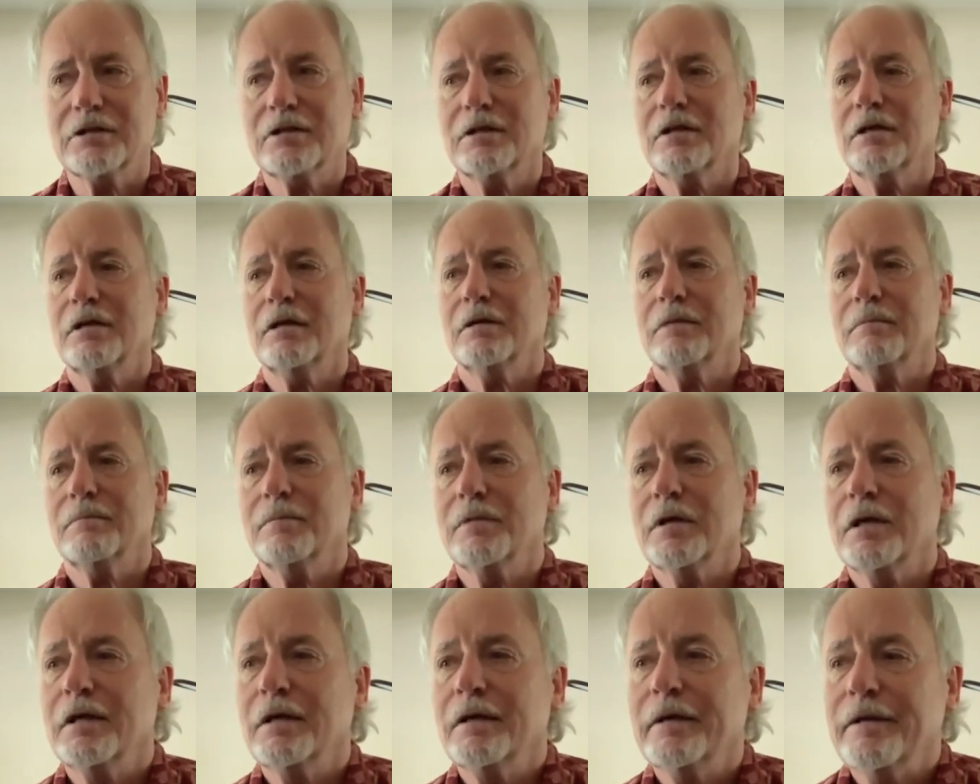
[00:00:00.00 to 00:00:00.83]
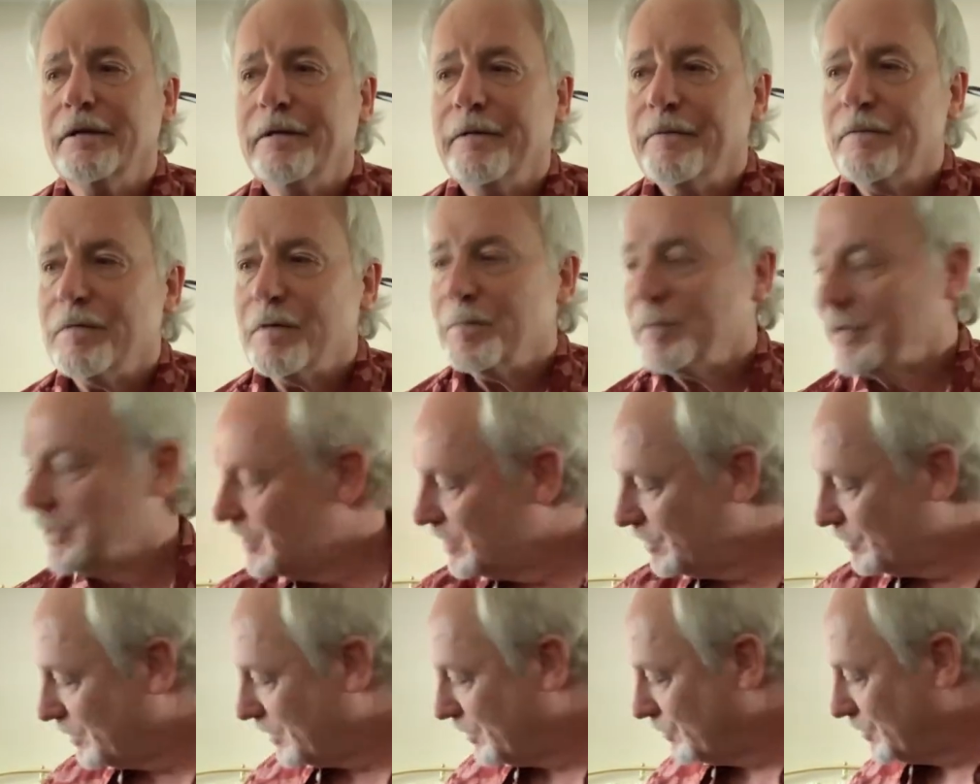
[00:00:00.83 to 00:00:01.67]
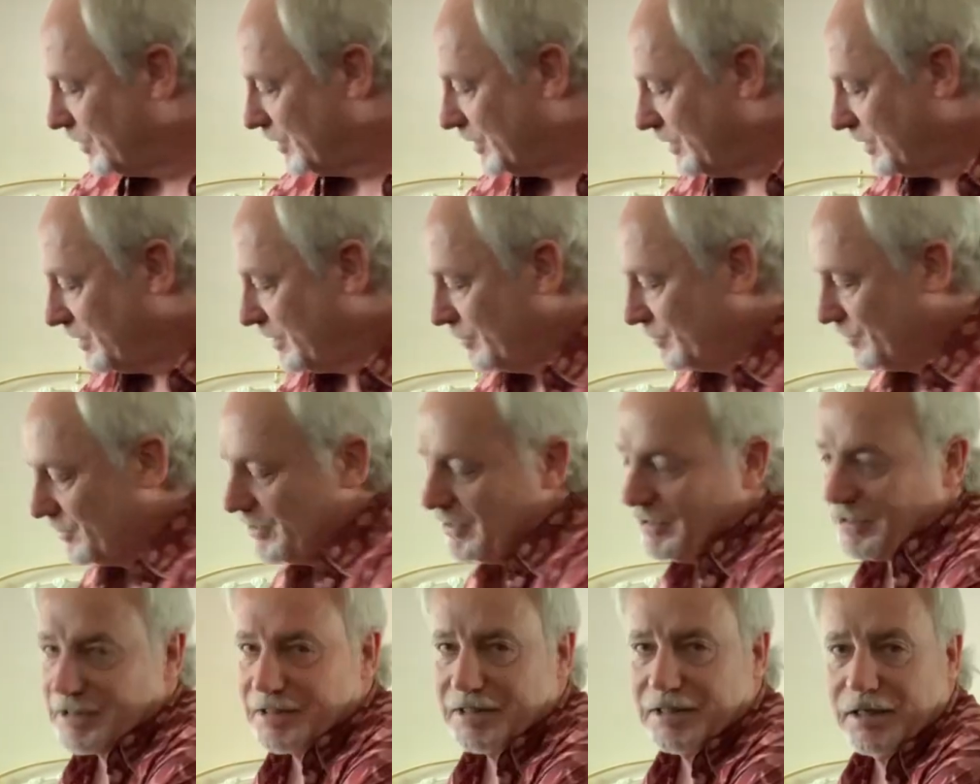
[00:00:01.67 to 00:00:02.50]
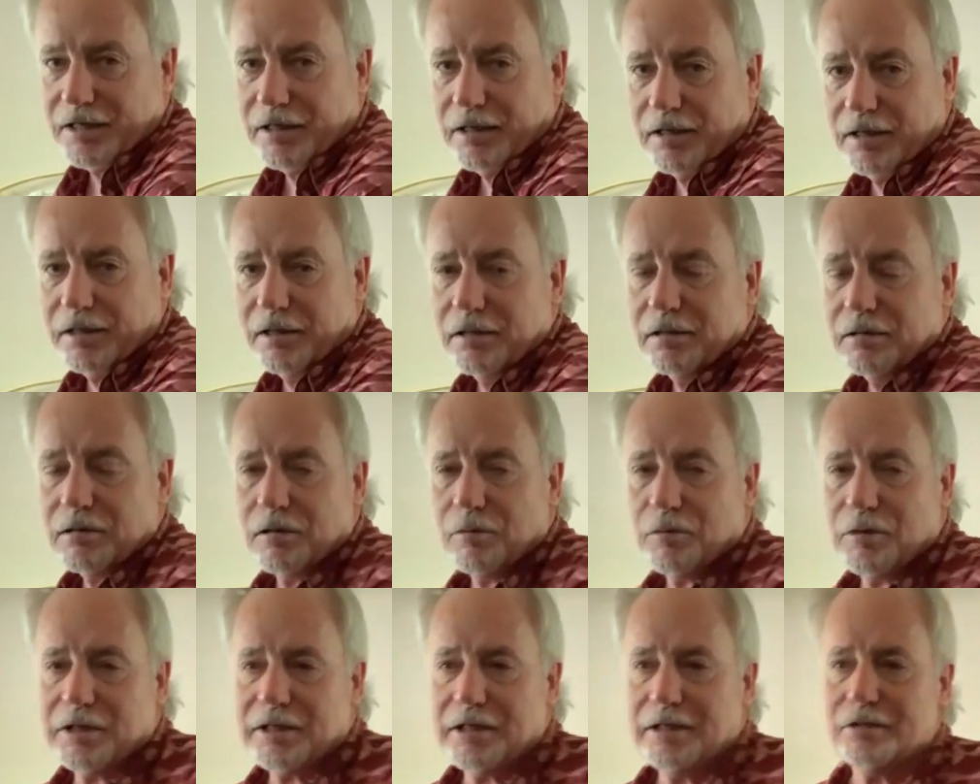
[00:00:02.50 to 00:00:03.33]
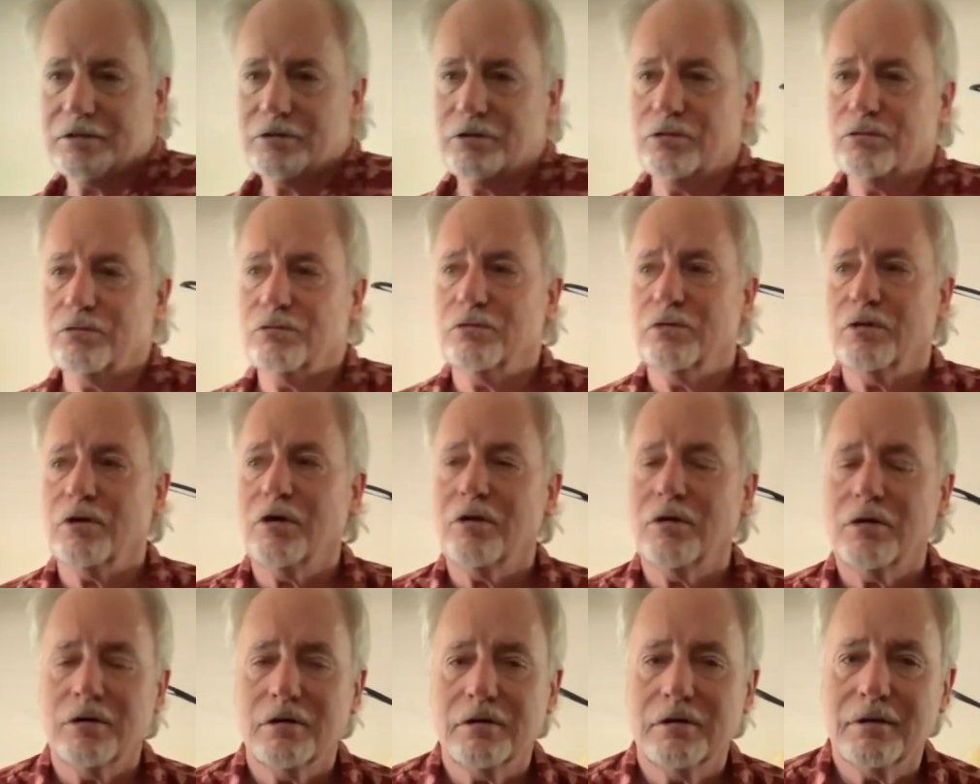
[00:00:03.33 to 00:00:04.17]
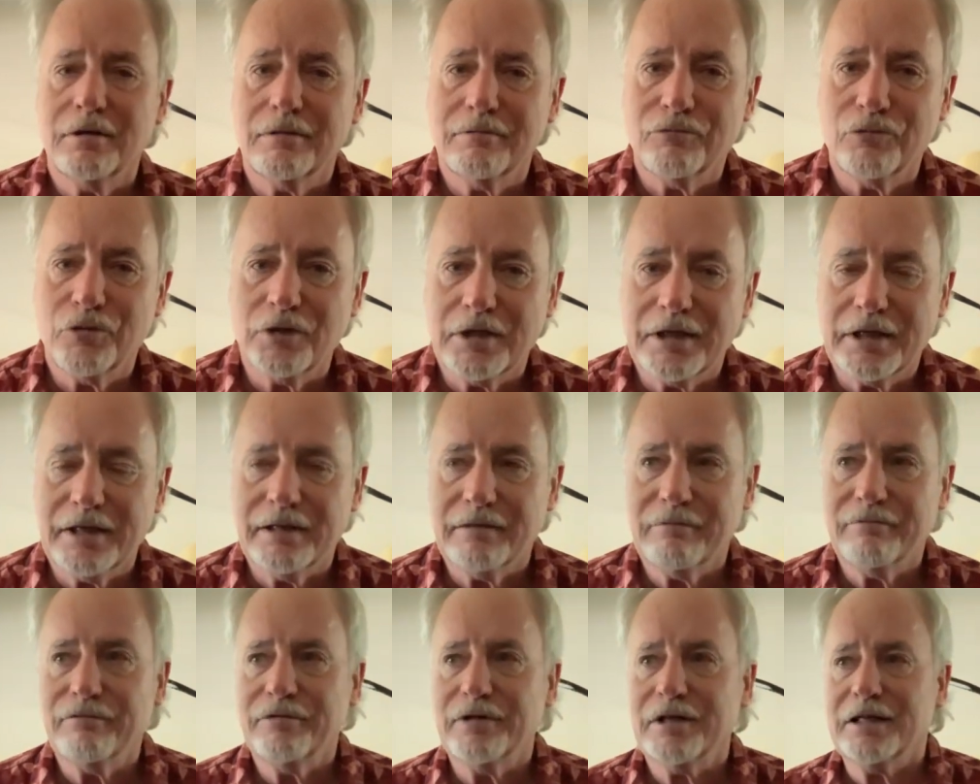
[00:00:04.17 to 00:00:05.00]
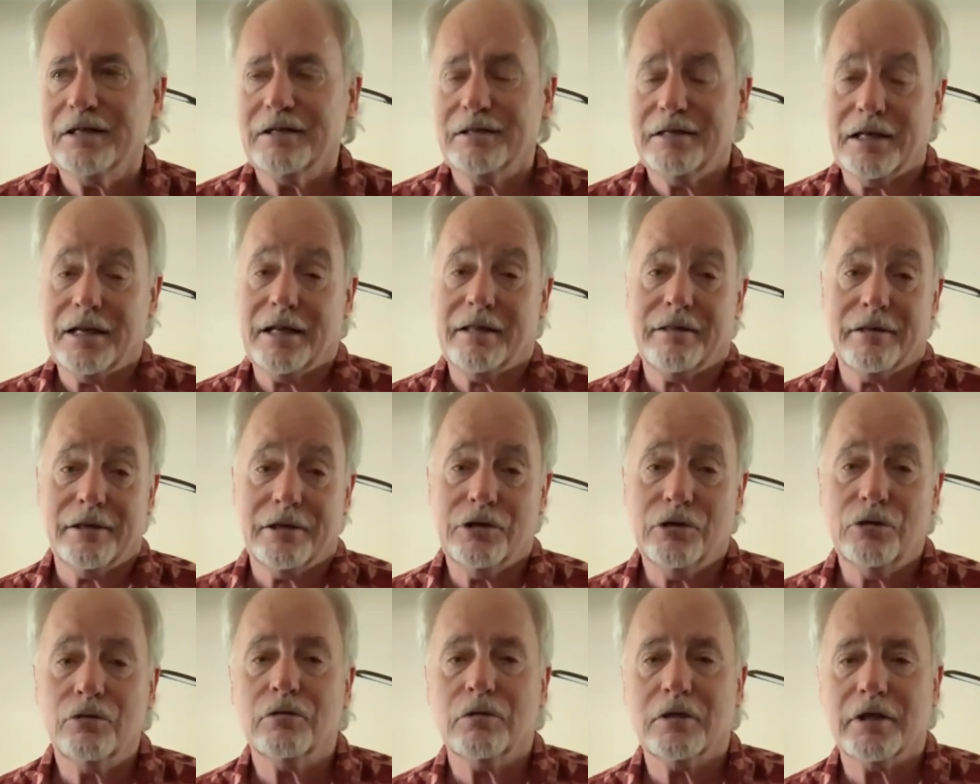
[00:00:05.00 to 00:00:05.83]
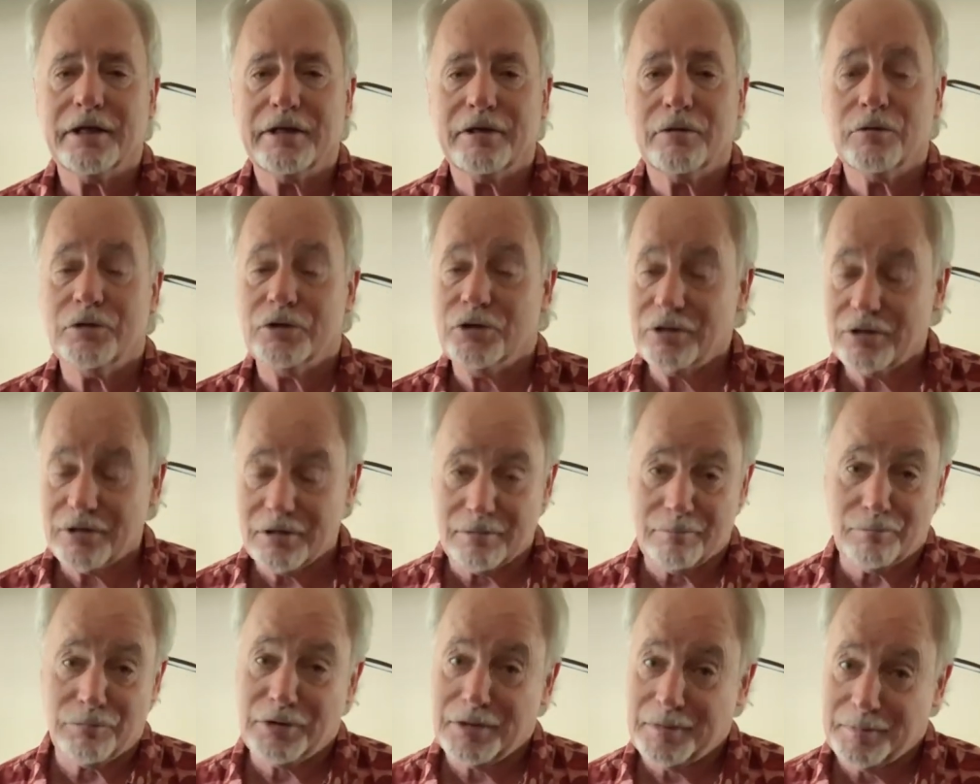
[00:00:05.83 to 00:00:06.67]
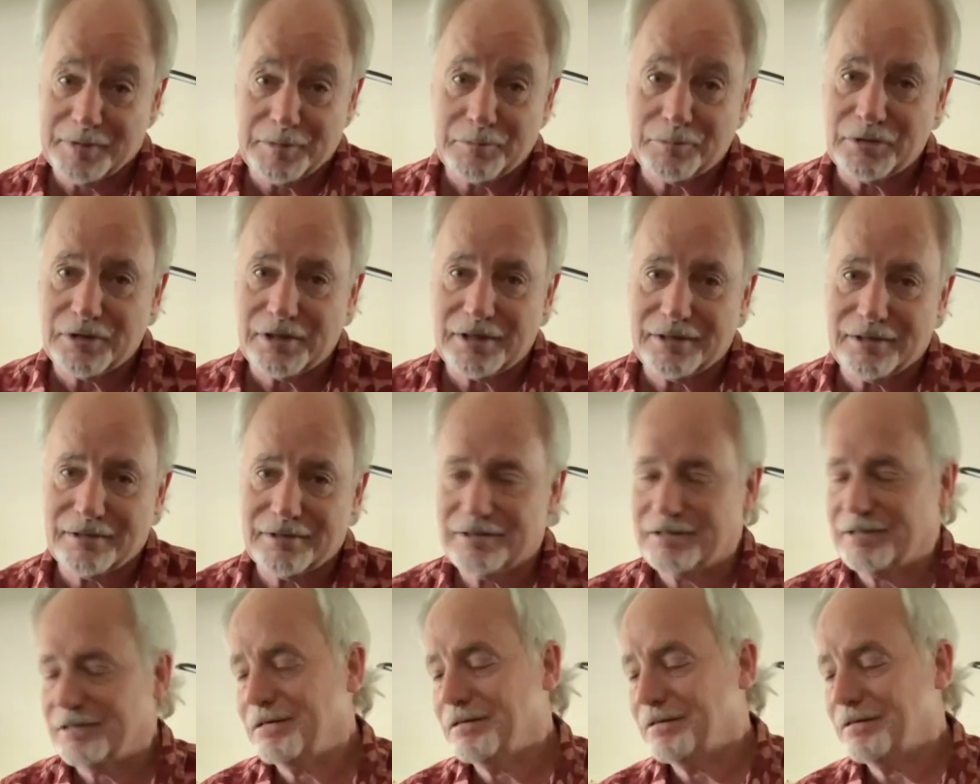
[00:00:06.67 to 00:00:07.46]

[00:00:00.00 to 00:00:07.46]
But anyway, what I was going to say, I want to get to the heart of what I invented that I think you'll like, which isn't plumbing products.